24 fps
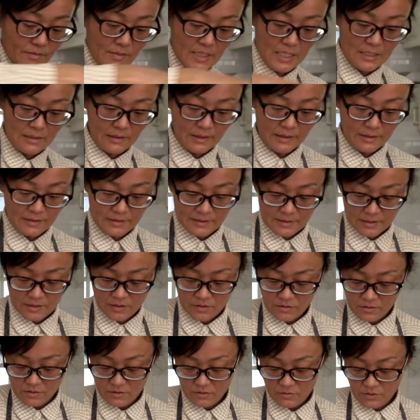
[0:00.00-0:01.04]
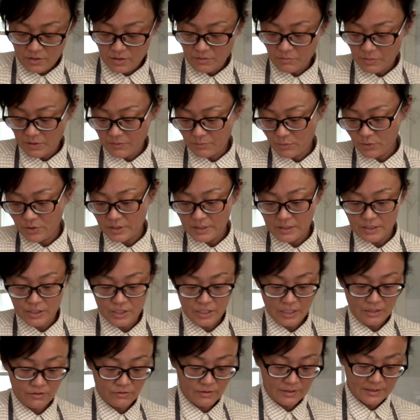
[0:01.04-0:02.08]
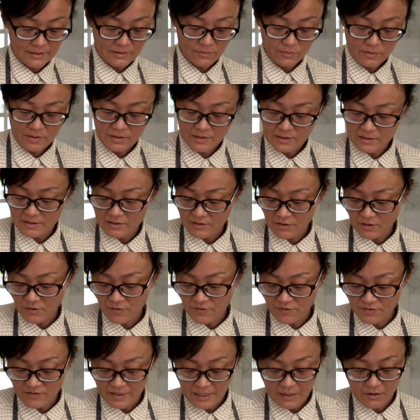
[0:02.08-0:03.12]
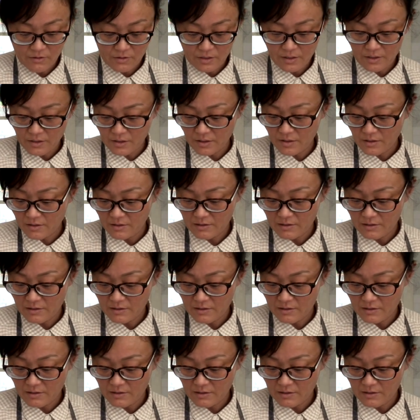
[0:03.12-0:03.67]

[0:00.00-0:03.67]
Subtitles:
And like I said, you can be pretty generous with this flour.